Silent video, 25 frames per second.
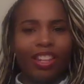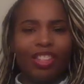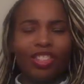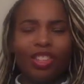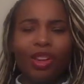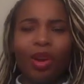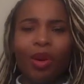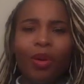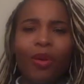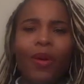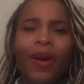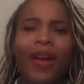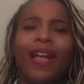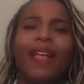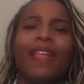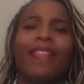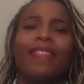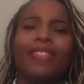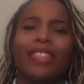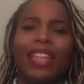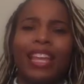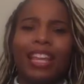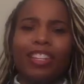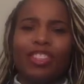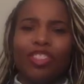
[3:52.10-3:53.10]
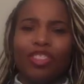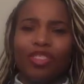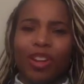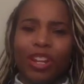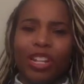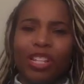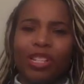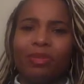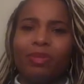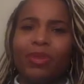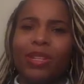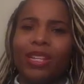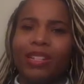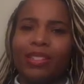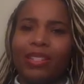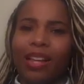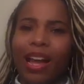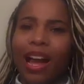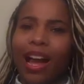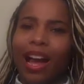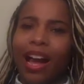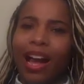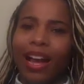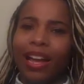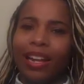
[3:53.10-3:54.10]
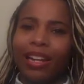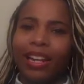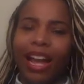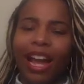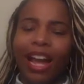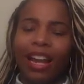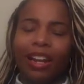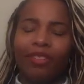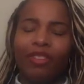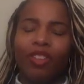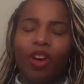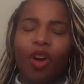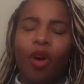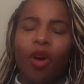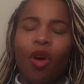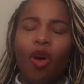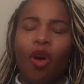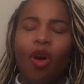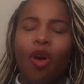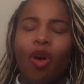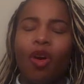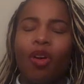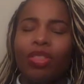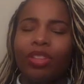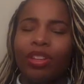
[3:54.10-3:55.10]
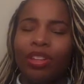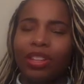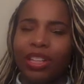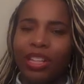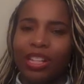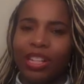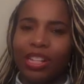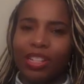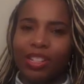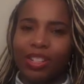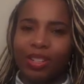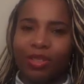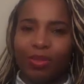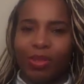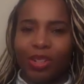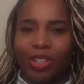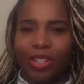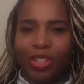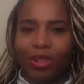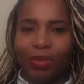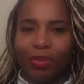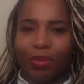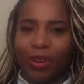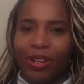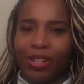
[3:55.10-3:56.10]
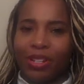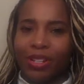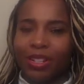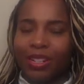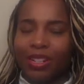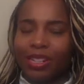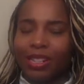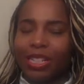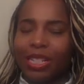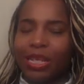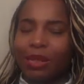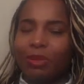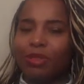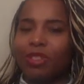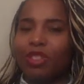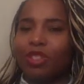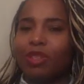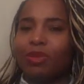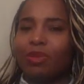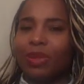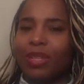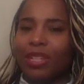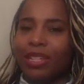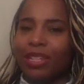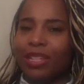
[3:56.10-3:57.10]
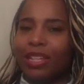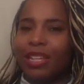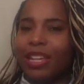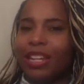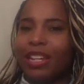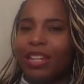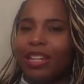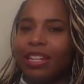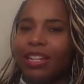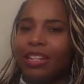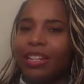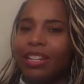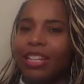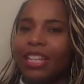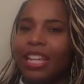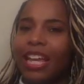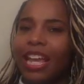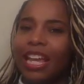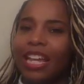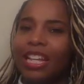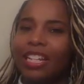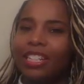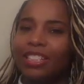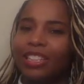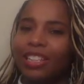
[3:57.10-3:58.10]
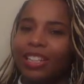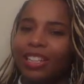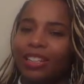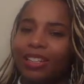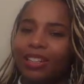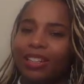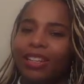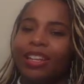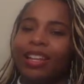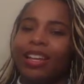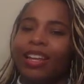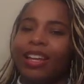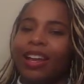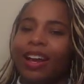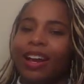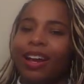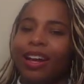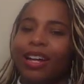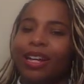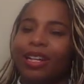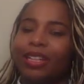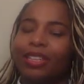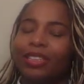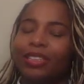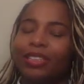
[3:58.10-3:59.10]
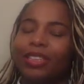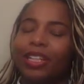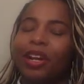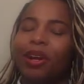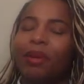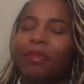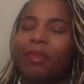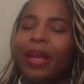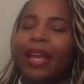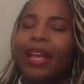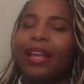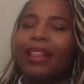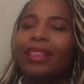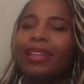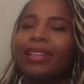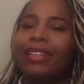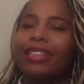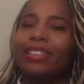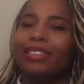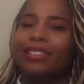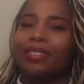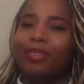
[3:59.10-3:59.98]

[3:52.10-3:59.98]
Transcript: So that strikes me as odd. Out of all the things in which the president seems to be getting engaged in, Sarah Palin